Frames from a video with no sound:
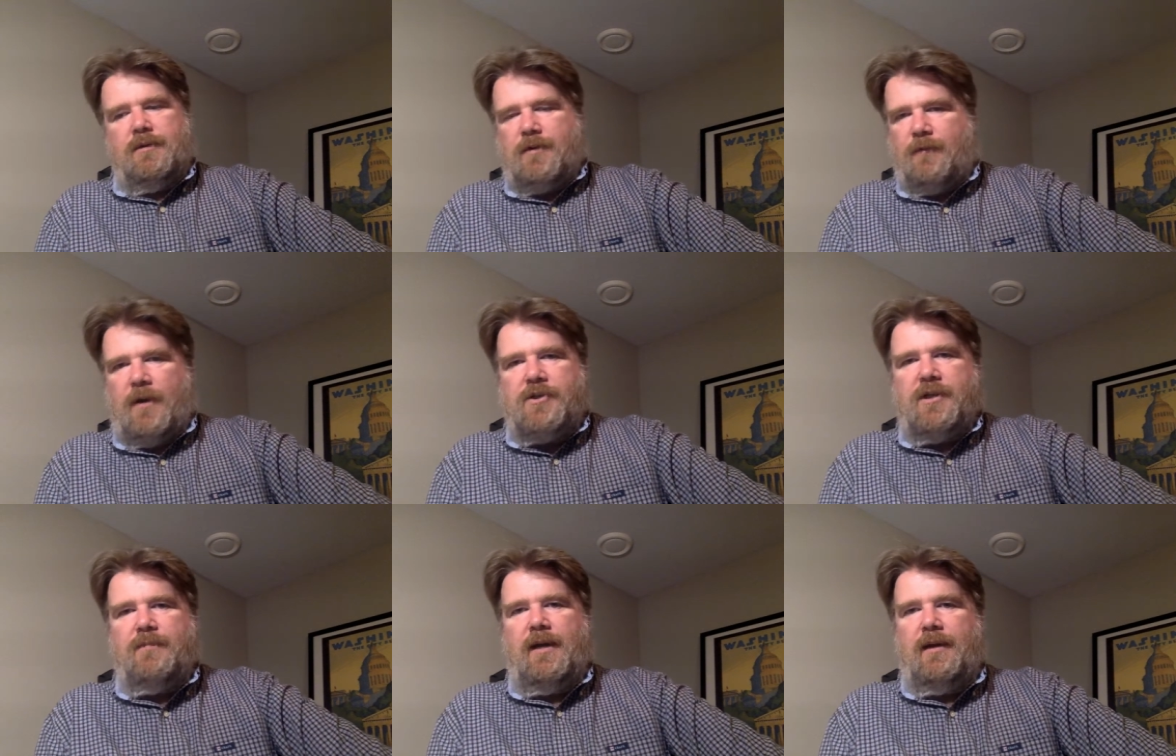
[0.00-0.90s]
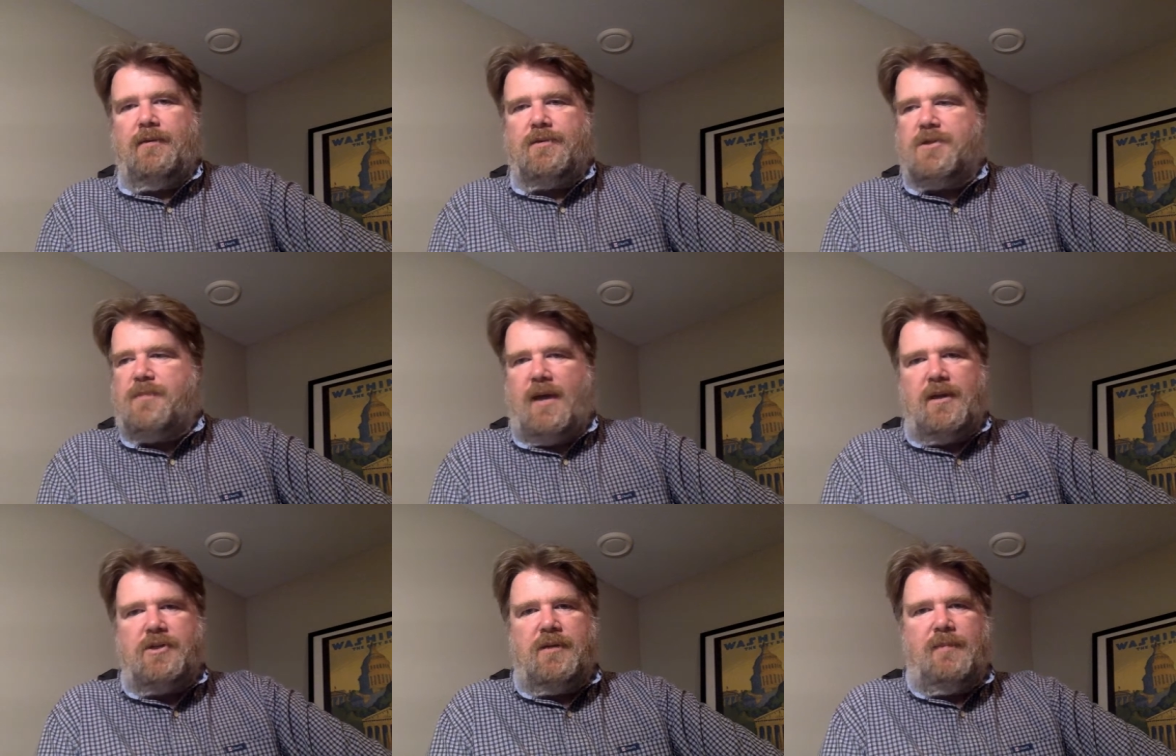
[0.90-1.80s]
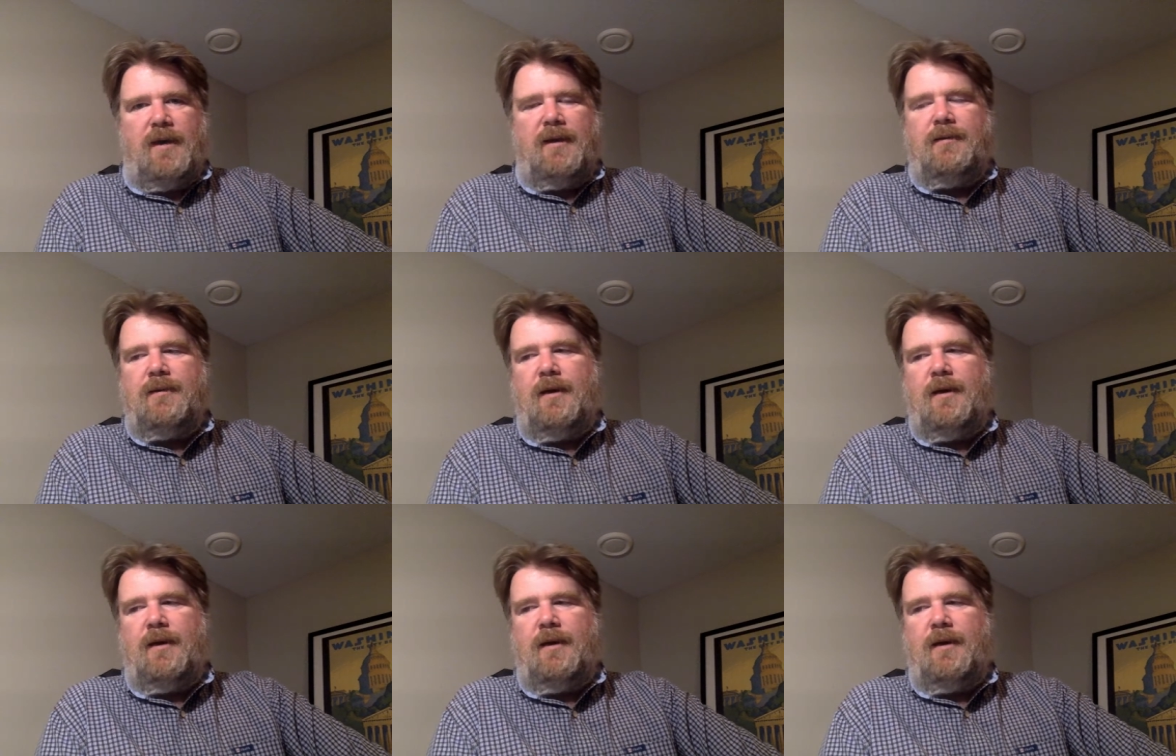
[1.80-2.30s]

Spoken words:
a French eBay, there's a Spanish eBay,